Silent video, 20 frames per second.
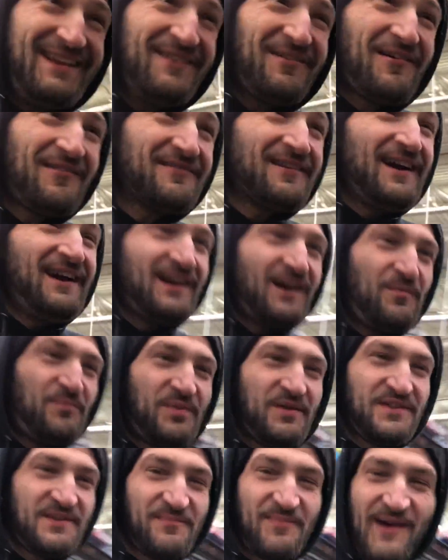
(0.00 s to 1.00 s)
All right, I'll
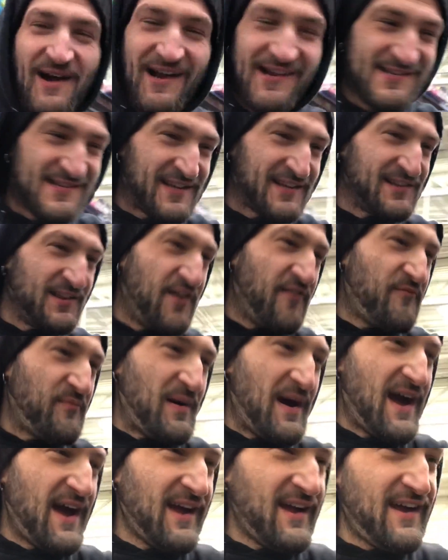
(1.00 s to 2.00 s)
put the boxing glove
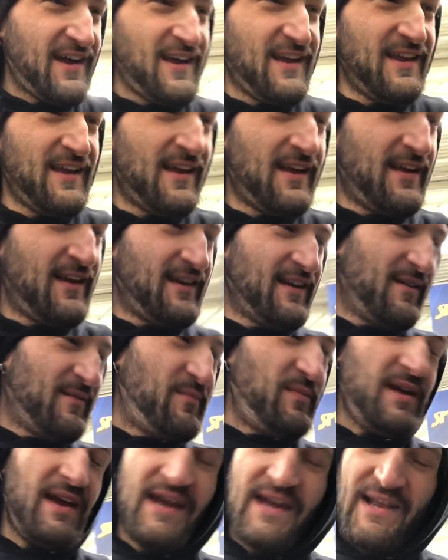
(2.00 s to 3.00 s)
back.
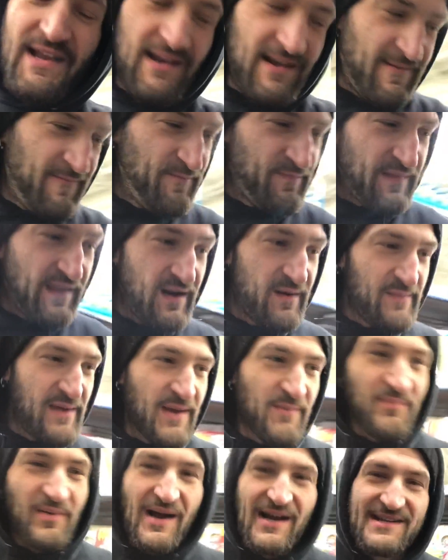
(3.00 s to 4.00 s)
Man, they don't
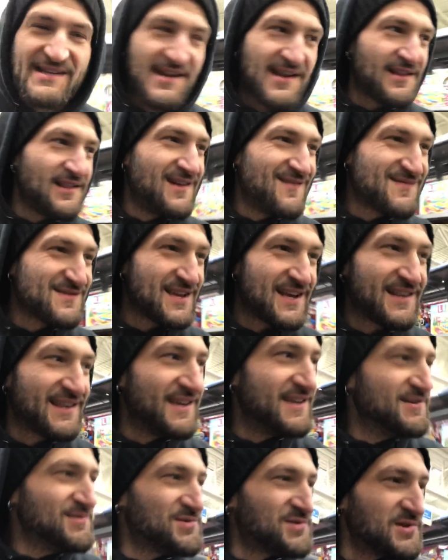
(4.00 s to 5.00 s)
make boxing gloves like they
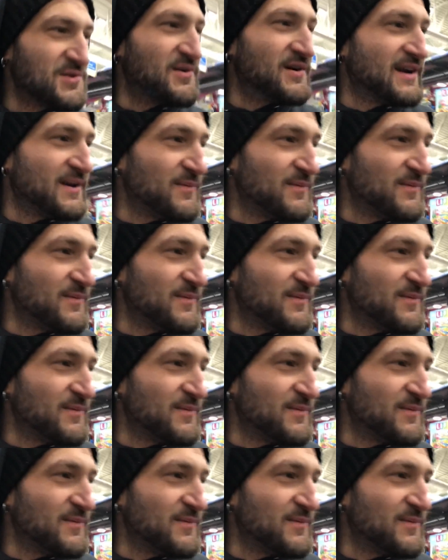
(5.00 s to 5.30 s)
used to